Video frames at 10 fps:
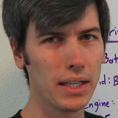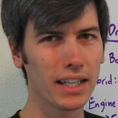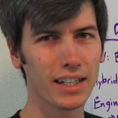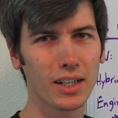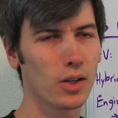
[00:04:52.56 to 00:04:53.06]

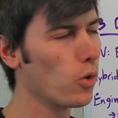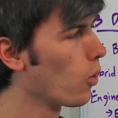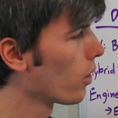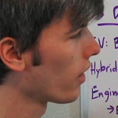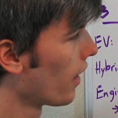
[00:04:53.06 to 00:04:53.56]
being in an
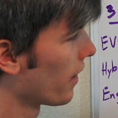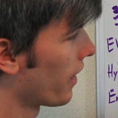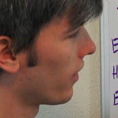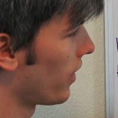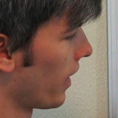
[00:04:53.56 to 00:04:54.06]
Accord
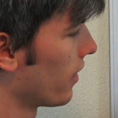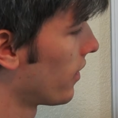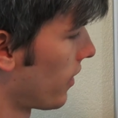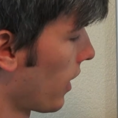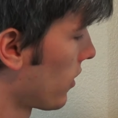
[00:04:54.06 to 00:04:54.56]
that is in
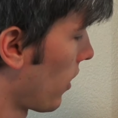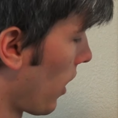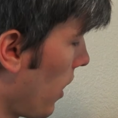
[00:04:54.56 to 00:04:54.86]
6th